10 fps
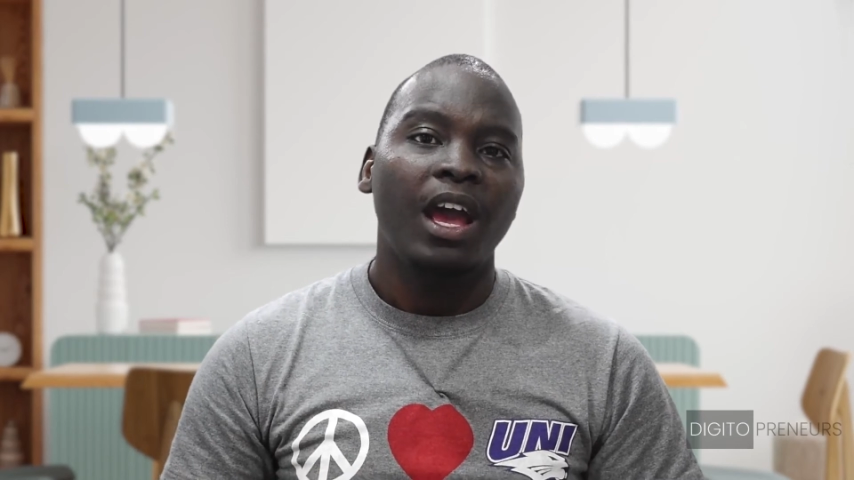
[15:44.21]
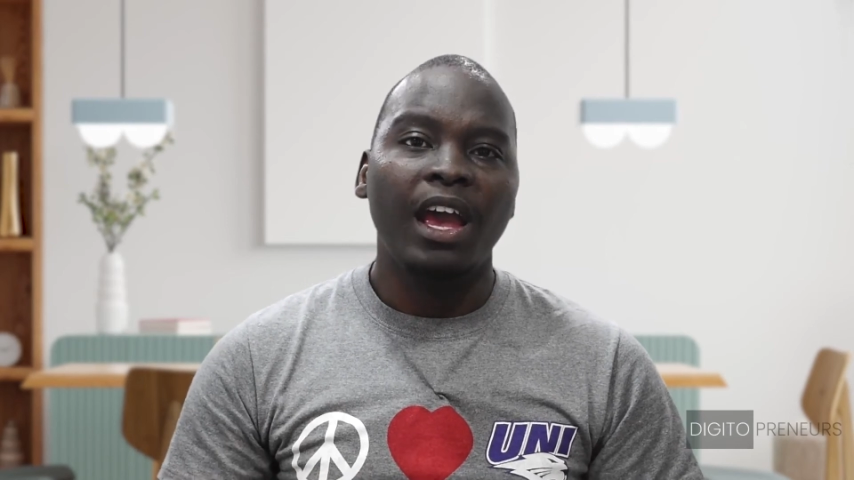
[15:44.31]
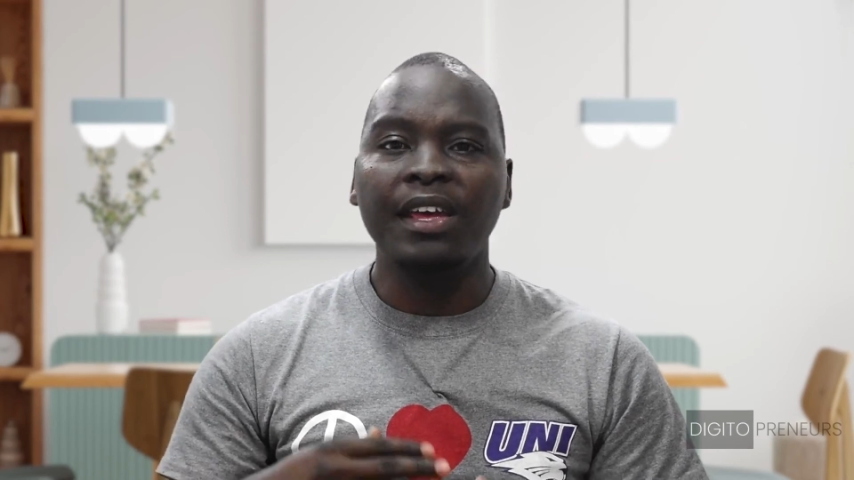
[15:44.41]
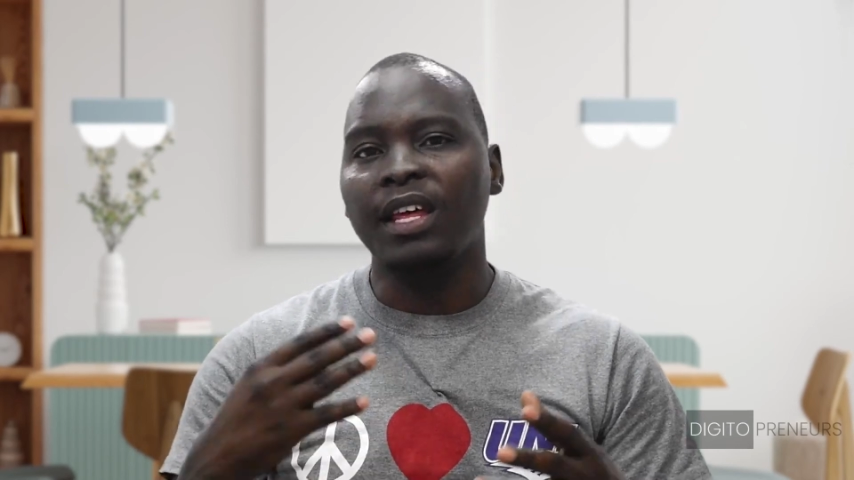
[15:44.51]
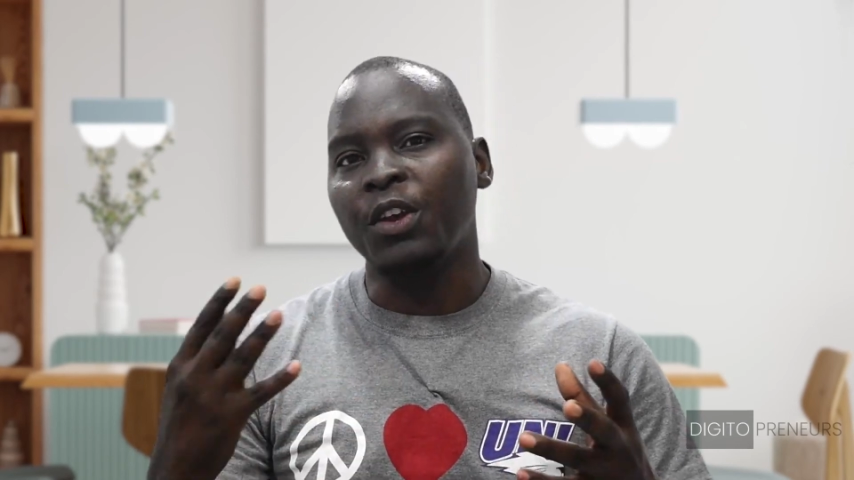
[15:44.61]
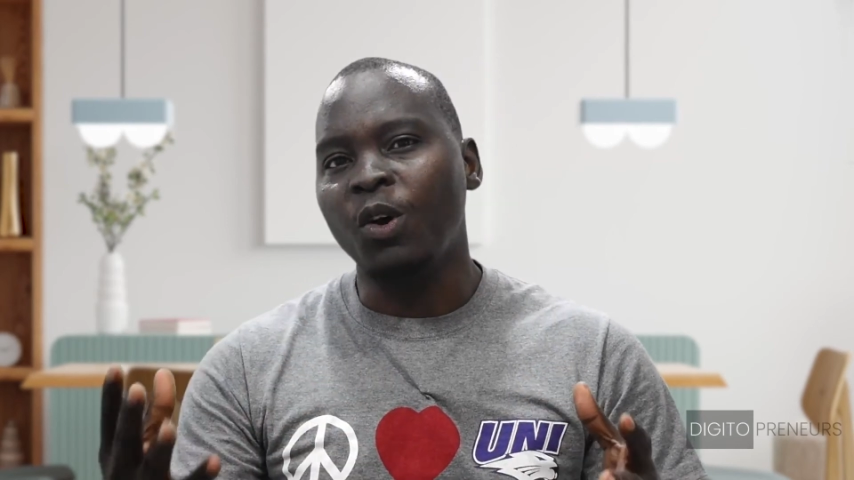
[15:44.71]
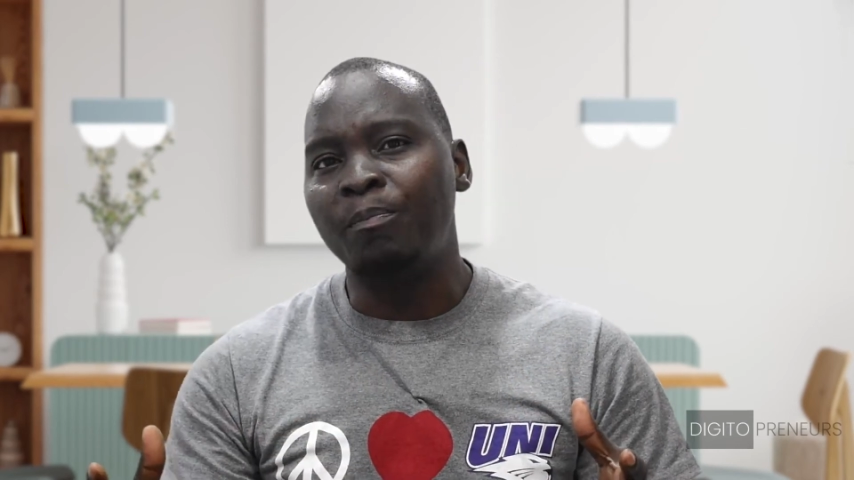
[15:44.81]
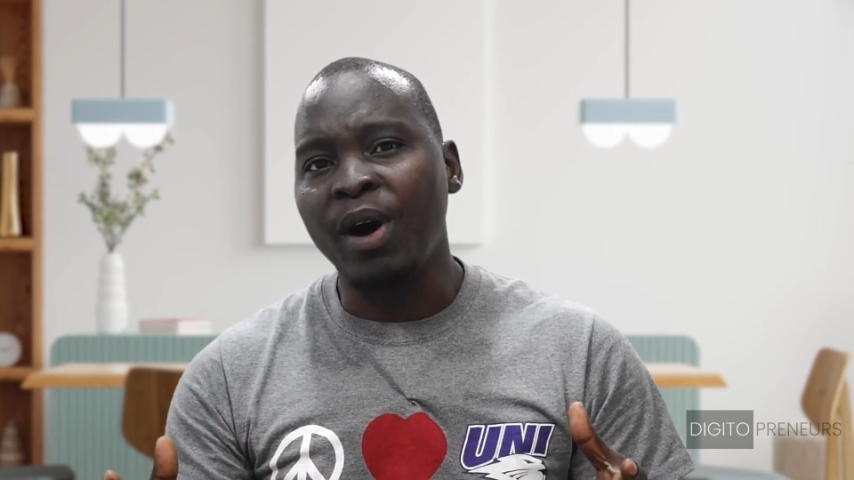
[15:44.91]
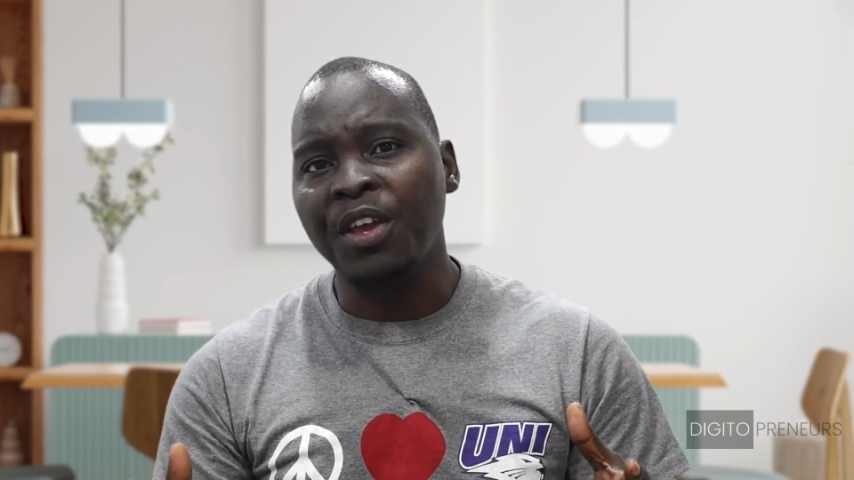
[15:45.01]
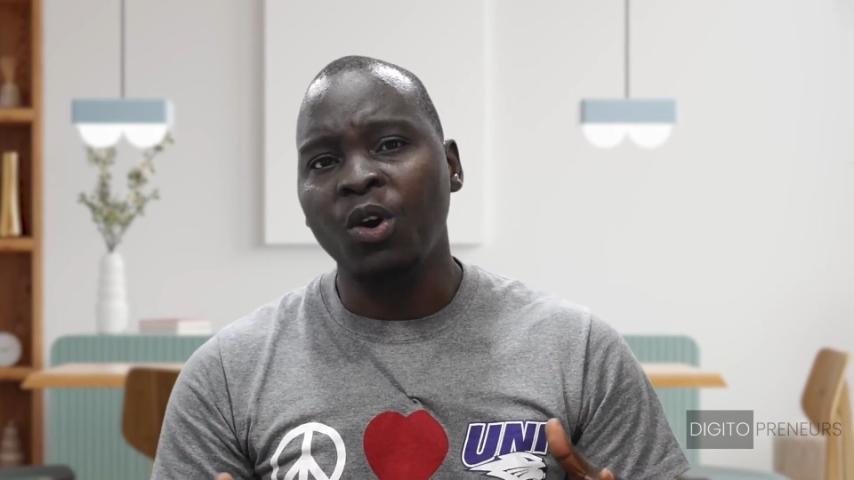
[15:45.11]
either your
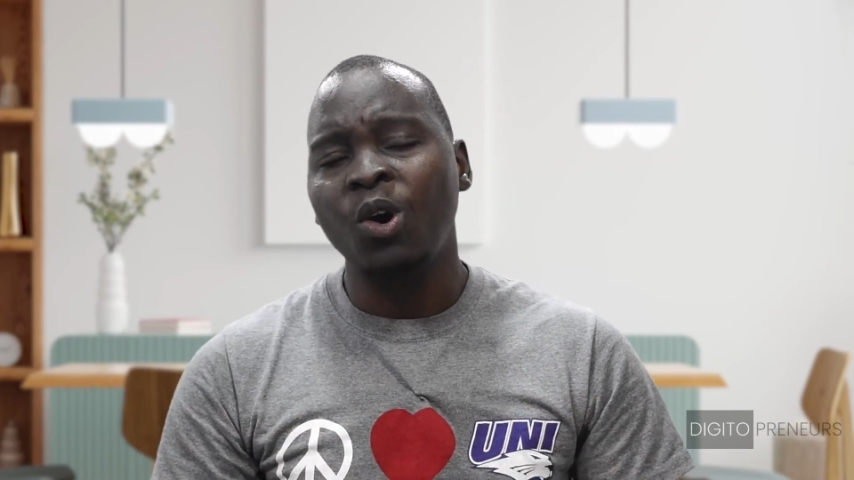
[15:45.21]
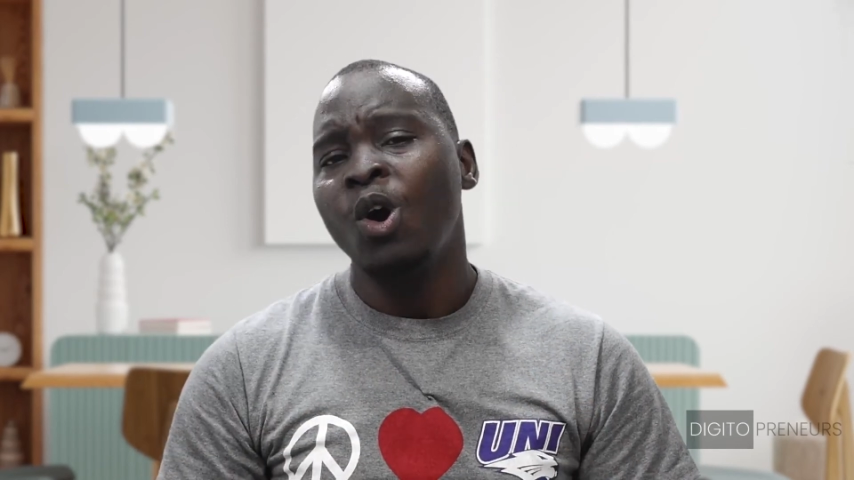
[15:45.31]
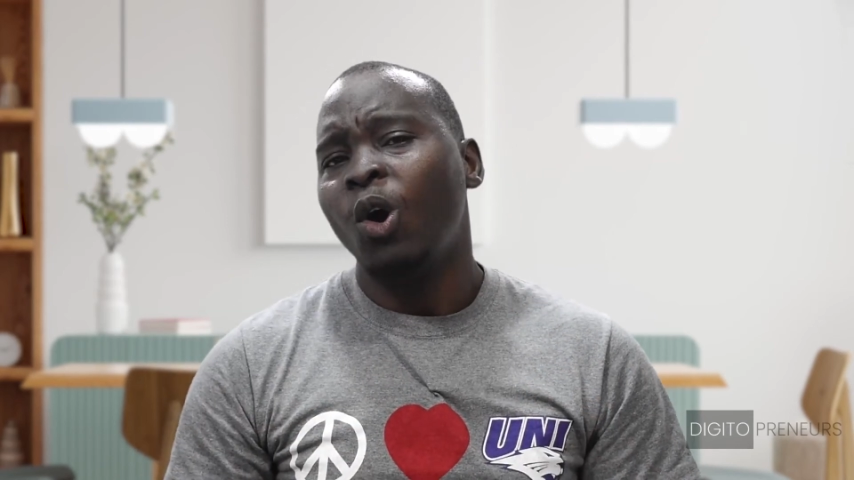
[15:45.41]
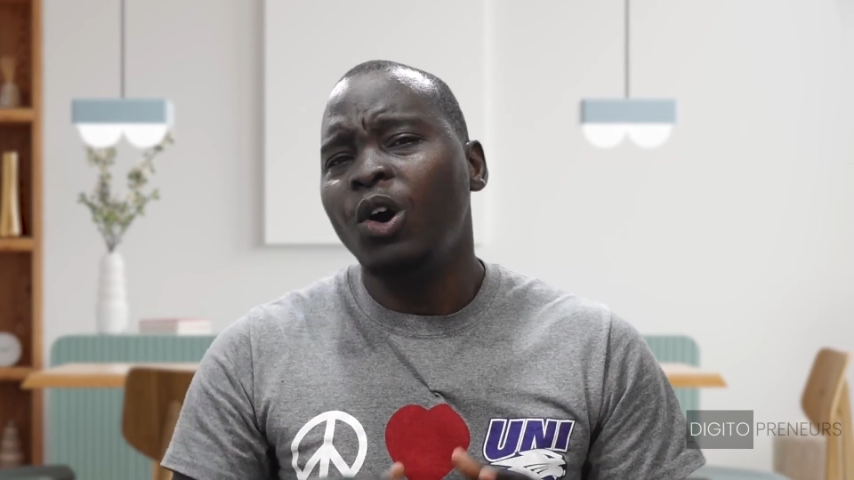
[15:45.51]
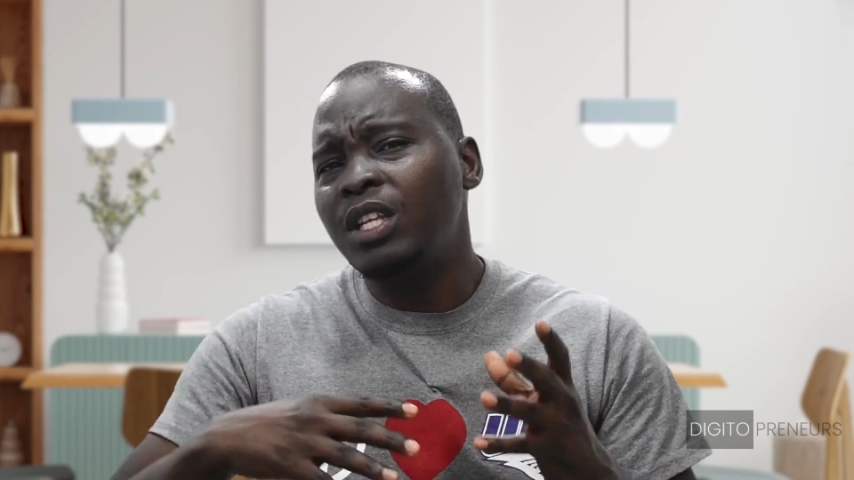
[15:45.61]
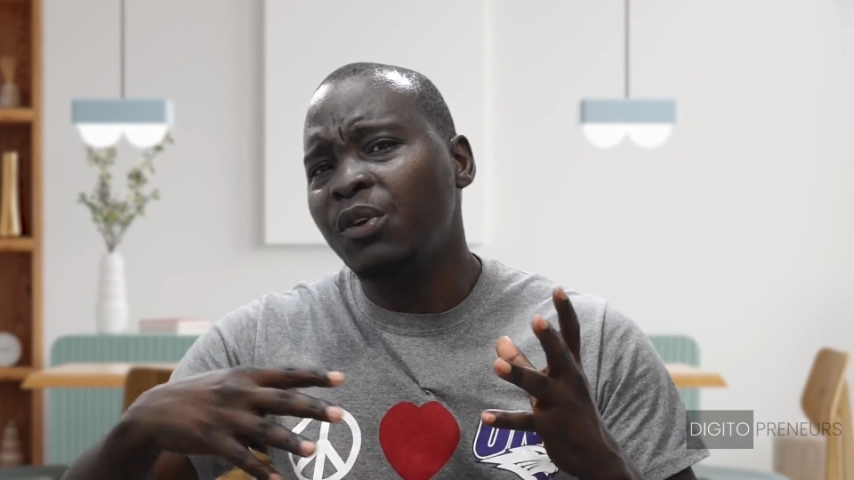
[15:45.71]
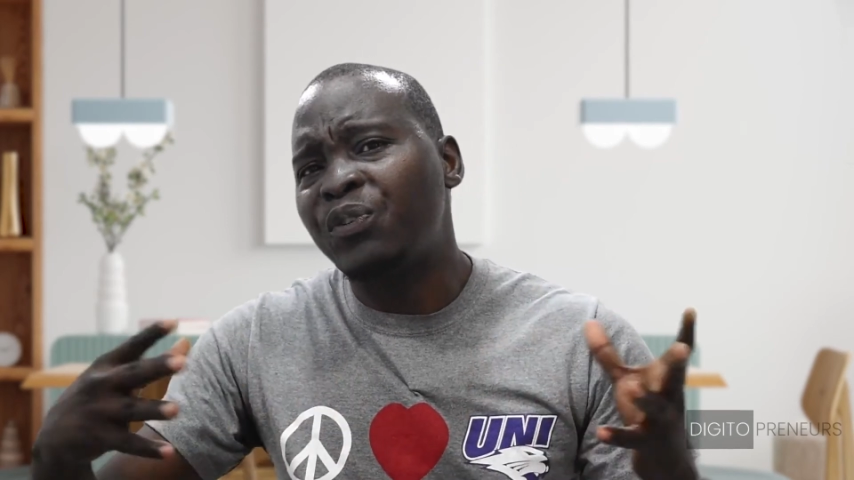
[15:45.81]
bio or the